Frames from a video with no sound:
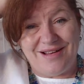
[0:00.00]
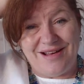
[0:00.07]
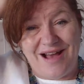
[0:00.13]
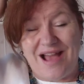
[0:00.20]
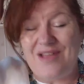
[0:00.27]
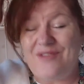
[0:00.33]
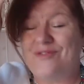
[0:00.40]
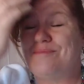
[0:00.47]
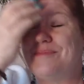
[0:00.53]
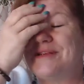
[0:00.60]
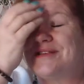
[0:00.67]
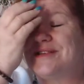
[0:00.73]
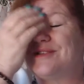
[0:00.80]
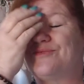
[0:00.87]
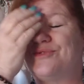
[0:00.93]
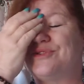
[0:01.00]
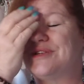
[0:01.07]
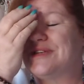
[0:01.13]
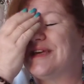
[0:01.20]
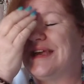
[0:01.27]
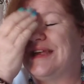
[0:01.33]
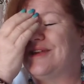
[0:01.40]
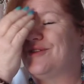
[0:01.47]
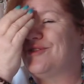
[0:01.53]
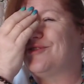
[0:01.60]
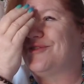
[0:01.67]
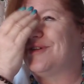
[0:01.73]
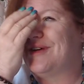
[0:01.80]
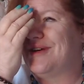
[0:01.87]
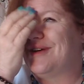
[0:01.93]
I even miss the routine
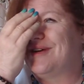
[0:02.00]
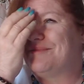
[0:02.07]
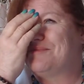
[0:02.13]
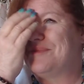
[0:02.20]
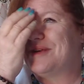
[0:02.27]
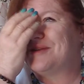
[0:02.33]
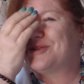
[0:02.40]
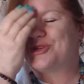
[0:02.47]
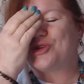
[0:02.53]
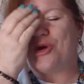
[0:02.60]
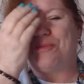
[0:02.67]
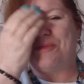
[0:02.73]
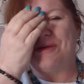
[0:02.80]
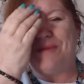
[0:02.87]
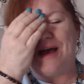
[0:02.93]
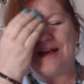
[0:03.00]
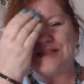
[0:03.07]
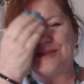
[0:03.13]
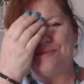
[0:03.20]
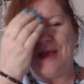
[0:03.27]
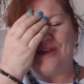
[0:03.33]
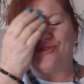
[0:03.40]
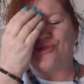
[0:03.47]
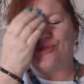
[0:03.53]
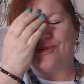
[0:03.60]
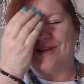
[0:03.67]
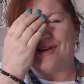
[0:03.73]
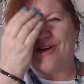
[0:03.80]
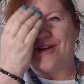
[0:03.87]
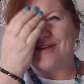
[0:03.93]
of stopping past
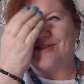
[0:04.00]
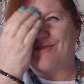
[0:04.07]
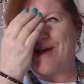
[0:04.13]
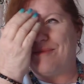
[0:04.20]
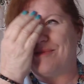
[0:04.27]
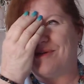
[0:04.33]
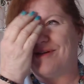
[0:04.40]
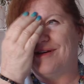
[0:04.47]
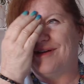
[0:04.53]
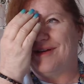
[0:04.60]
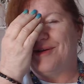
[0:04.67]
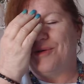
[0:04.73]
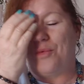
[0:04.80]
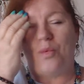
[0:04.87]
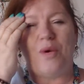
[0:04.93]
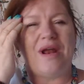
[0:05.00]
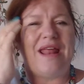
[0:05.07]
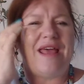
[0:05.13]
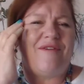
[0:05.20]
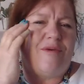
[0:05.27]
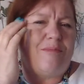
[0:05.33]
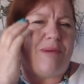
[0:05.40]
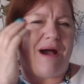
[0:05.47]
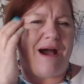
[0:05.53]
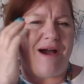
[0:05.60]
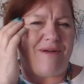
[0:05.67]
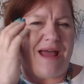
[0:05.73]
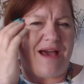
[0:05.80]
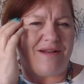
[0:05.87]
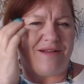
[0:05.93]
petrol and I'd grab a whatever
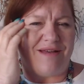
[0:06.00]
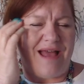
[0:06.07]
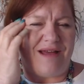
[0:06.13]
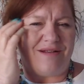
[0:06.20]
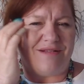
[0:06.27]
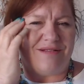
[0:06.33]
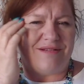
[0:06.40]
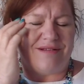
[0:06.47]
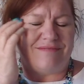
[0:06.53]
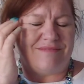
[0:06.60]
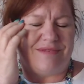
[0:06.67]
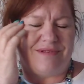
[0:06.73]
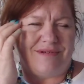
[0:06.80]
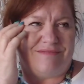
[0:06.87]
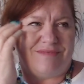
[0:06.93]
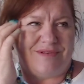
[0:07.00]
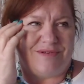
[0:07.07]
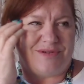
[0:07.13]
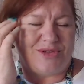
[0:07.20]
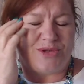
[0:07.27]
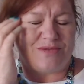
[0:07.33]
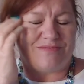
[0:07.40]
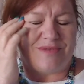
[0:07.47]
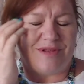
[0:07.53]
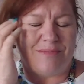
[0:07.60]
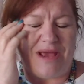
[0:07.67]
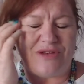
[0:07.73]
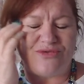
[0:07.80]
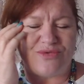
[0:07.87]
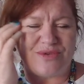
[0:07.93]
bar out of the
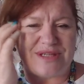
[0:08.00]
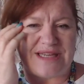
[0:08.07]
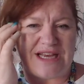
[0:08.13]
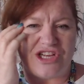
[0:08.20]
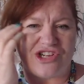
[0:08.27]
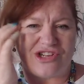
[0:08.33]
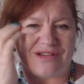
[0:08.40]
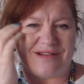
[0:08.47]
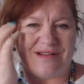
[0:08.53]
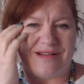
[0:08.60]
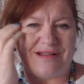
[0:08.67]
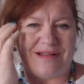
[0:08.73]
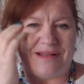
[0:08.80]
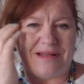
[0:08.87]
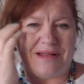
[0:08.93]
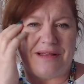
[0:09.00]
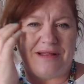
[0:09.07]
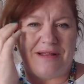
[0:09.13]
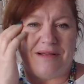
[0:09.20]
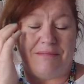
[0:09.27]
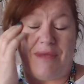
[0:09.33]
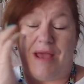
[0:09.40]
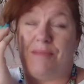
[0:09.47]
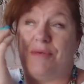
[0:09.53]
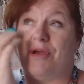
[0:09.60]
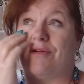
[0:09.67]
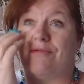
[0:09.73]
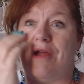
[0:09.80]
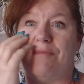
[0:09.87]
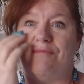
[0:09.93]
petrol station. Maybe I
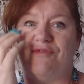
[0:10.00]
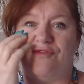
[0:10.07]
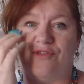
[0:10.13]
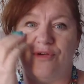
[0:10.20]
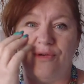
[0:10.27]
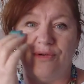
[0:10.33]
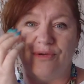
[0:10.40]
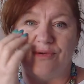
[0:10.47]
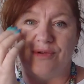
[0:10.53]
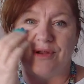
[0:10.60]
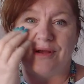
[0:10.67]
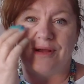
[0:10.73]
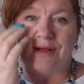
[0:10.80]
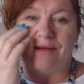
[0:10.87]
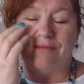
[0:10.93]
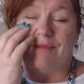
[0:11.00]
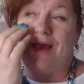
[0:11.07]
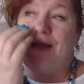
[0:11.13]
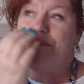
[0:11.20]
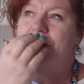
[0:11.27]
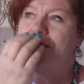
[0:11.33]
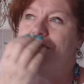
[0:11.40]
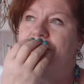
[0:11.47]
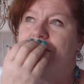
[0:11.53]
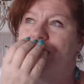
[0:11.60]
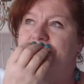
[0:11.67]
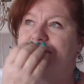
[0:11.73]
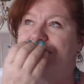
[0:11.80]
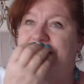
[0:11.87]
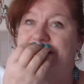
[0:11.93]
grabbed food. Maybe I
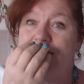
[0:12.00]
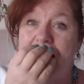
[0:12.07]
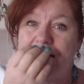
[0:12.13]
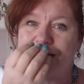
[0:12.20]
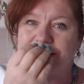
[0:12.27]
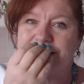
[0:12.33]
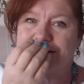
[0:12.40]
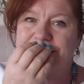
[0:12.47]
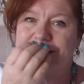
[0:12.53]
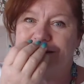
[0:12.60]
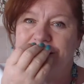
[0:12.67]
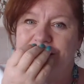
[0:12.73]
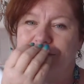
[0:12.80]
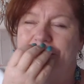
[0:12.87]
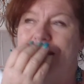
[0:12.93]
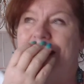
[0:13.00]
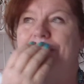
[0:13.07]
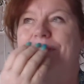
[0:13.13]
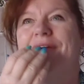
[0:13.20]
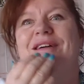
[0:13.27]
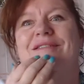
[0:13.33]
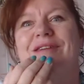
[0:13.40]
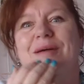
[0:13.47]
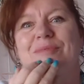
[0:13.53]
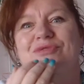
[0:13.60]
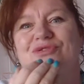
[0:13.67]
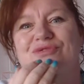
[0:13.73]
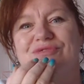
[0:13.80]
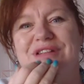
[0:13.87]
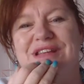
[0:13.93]
grabbed snacks. Maybe I grabbed
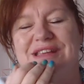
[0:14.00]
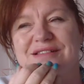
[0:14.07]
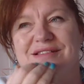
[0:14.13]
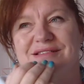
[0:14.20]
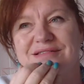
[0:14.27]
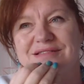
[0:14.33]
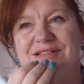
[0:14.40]
drink.